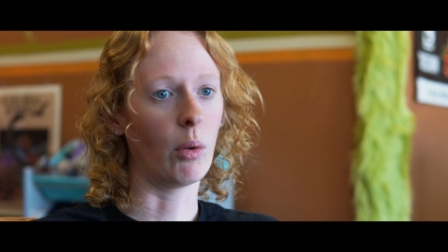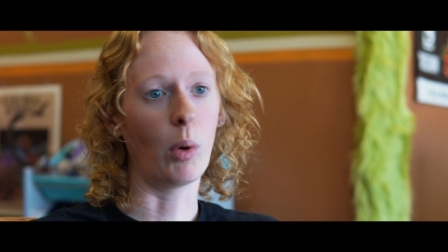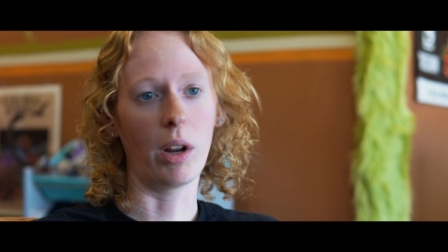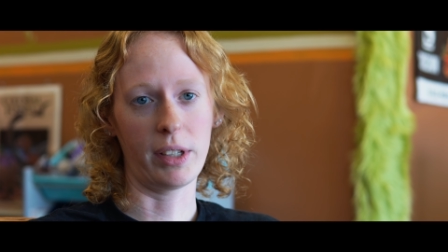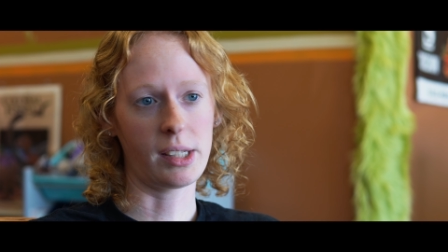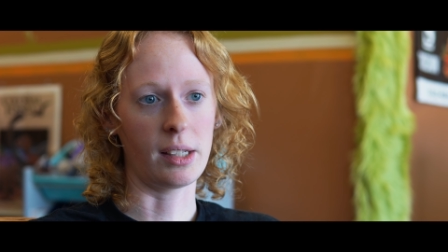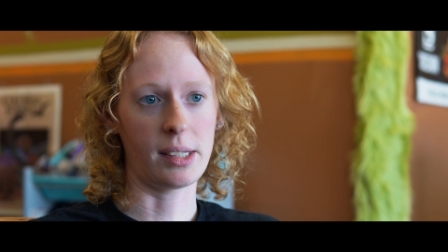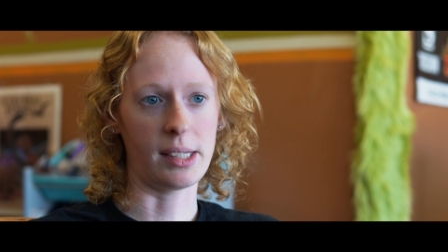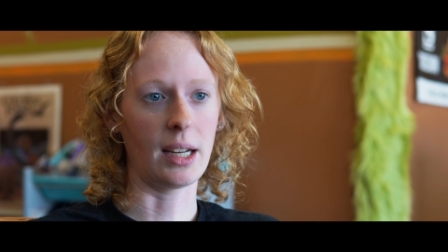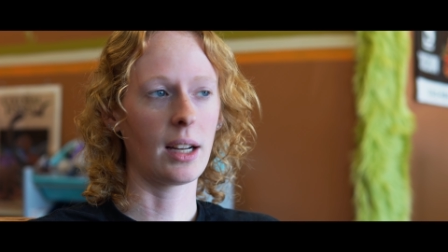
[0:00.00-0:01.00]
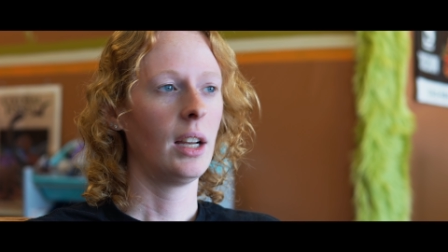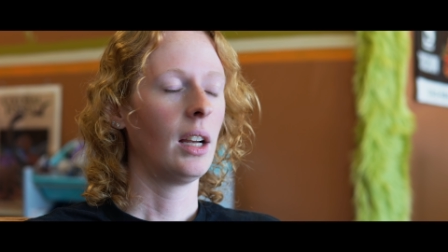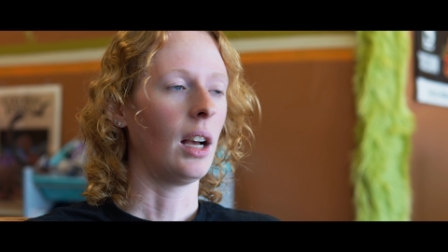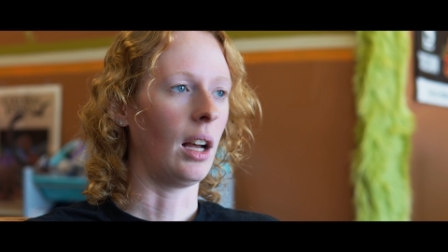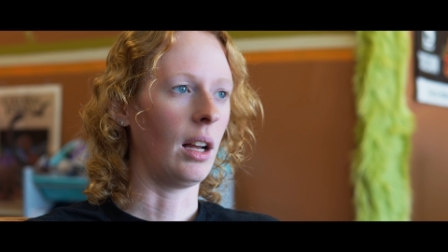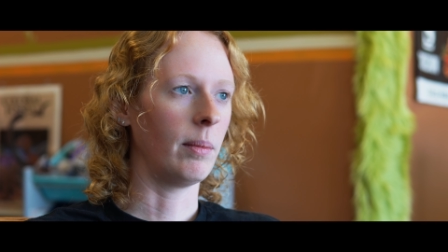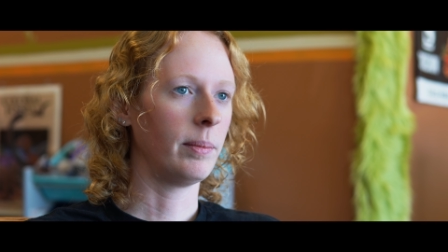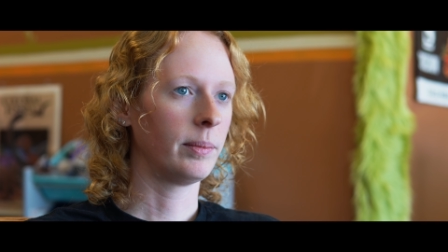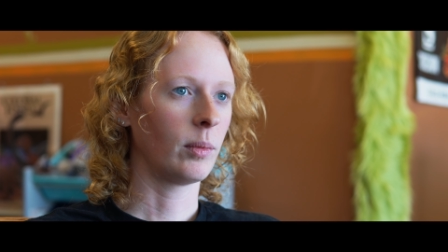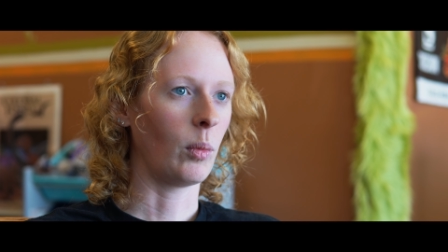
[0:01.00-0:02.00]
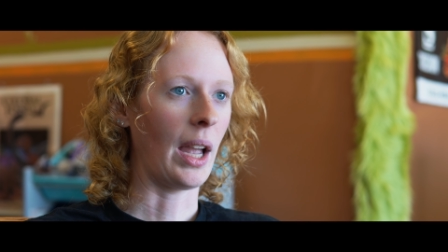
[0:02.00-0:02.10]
or one yeah. of us gets sick. Um,